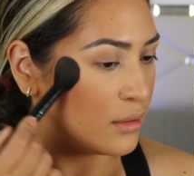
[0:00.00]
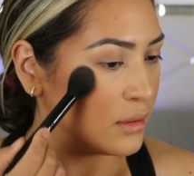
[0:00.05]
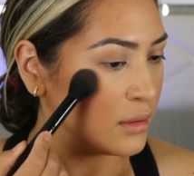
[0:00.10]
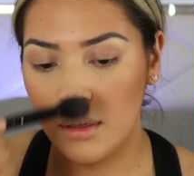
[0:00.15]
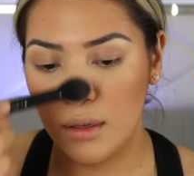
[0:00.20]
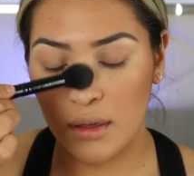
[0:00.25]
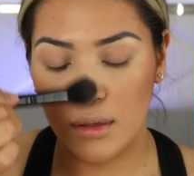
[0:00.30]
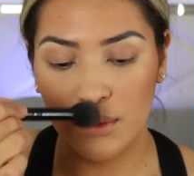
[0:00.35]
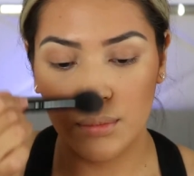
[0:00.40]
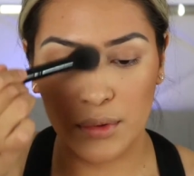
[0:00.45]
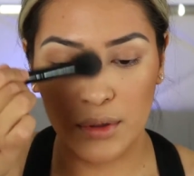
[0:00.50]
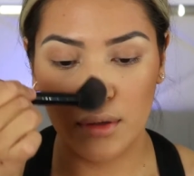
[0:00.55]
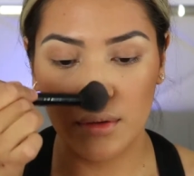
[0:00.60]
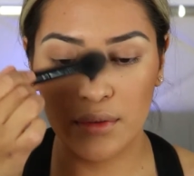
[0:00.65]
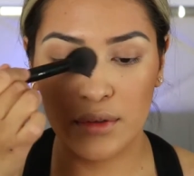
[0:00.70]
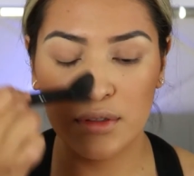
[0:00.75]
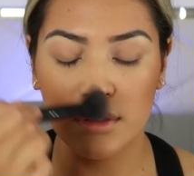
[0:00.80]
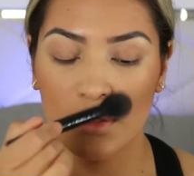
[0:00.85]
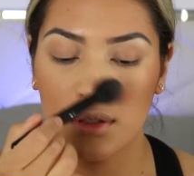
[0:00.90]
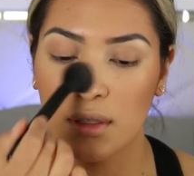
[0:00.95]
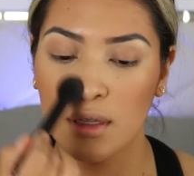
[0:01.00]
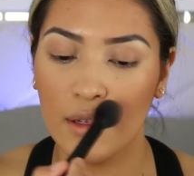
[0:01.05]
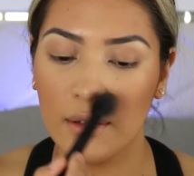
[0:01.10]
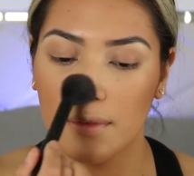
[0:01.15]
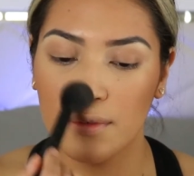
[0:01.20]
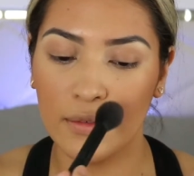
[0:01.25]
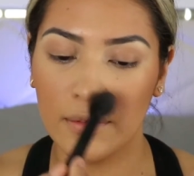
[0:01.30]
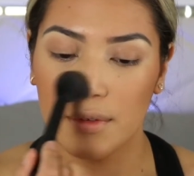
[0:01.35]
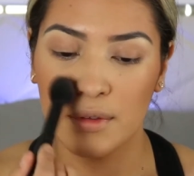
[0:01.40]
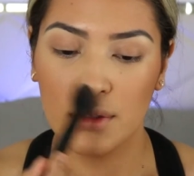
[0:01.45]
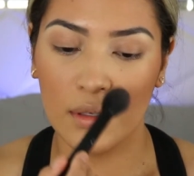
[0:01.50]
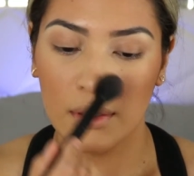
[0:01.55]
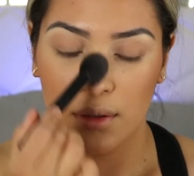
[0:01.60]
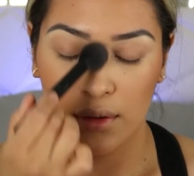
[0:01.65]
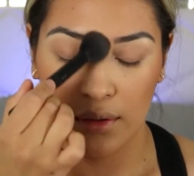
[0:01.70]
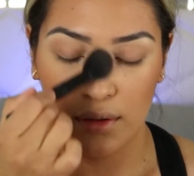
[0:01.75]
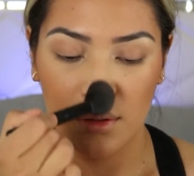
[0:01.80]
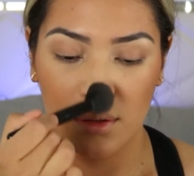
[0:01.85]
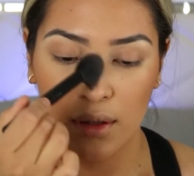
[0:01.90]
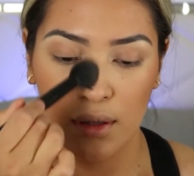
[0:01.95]
And whatever's left,
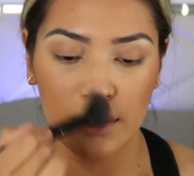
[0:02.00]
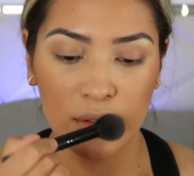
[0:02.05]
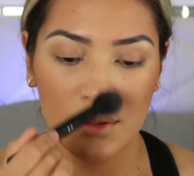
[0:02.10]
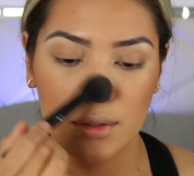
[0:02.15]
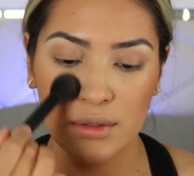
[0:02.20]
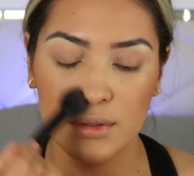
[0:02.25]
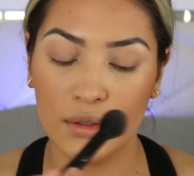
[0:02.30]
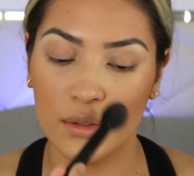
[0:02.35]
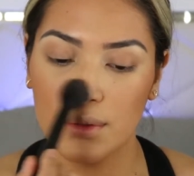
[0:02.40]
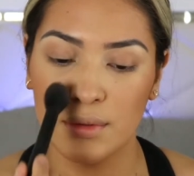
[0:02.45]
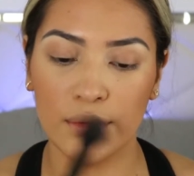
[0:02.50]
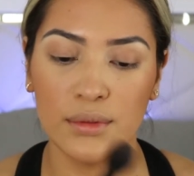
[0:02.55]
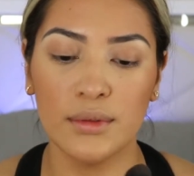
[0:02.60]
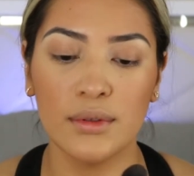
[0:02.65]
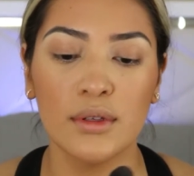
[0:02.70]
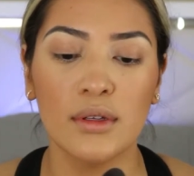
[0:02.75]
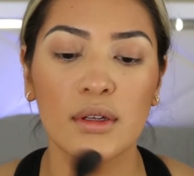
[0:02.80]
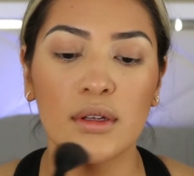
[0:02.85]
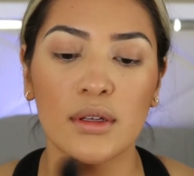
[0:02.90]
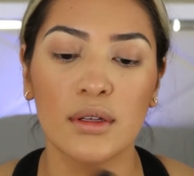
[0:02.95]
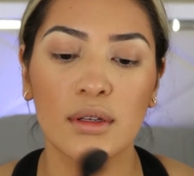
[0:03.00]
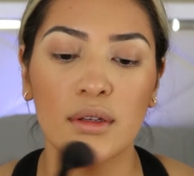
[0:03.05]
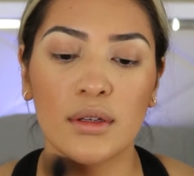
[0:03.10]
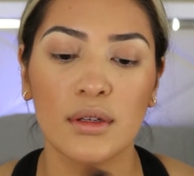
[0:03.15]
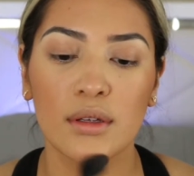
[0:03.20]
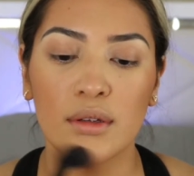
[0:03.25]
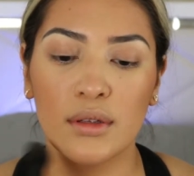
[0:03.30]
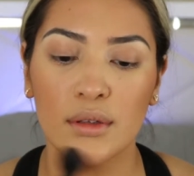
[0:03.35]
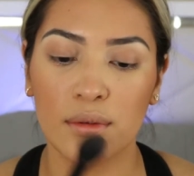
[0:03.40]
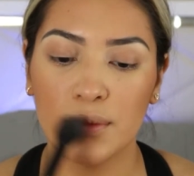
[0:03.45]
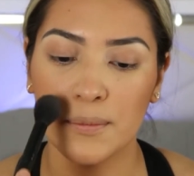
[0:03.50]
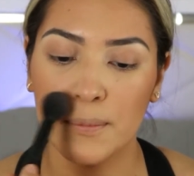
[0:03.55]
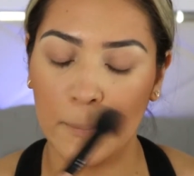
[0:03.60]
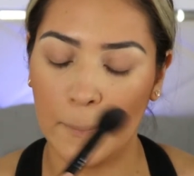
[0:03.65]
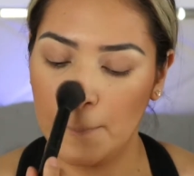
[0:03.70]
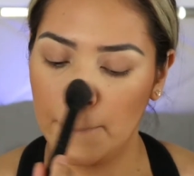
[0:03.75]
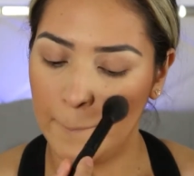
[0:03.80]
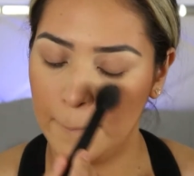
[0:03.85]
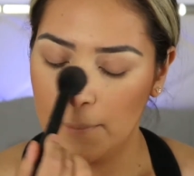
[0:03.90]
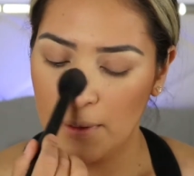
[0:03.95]
I'll just do
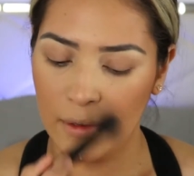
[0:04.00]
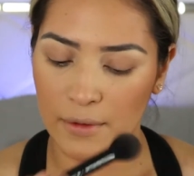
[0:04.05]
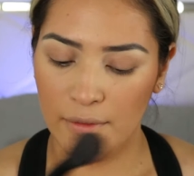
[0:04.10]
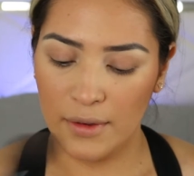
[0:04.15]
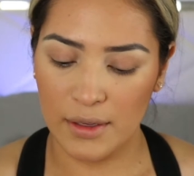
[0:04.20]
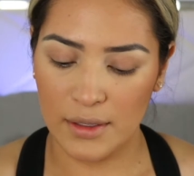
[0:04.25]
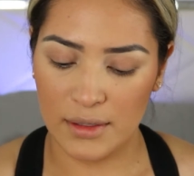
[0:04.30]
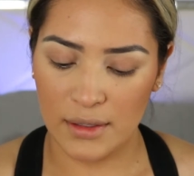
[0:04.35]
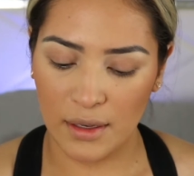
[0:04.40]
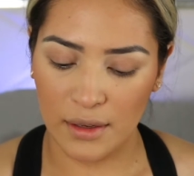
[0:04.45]
my face.